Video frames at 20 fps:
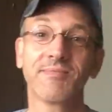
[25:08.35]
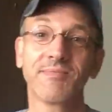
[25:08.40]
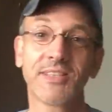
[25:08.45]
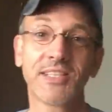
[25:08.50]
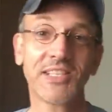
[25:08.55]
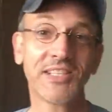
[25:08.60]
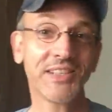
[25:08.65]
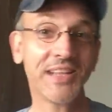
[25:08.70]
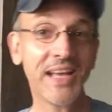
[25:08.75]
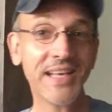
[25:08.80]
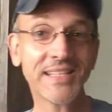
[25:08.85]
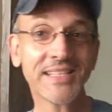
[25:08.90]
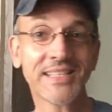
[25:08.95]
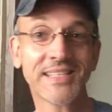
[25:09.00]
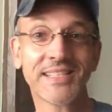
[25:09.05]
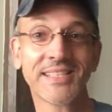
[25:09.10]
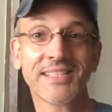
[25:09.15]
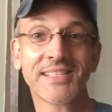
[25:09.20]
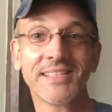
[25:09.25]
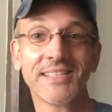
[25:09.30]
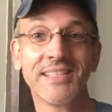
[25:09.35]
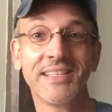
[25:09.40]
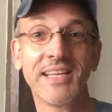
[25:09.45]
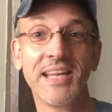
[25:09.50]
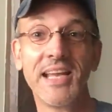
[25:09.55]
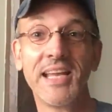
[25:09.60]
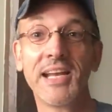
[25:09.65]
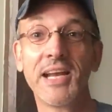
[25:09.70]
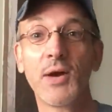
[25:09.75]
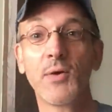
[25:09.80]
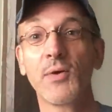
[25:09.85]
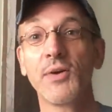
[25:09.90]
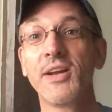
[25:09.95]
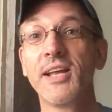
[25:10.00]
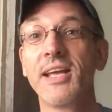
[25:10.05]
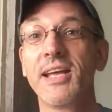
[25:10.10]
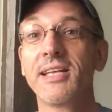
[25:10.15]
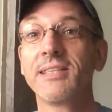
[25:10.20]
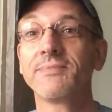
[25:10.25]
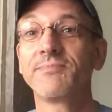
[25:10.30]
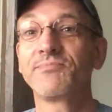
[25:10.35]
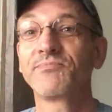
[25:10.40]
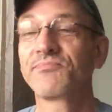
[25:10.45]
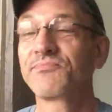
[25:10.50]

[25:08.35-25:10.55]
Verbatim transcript: so that's an 8 hour day.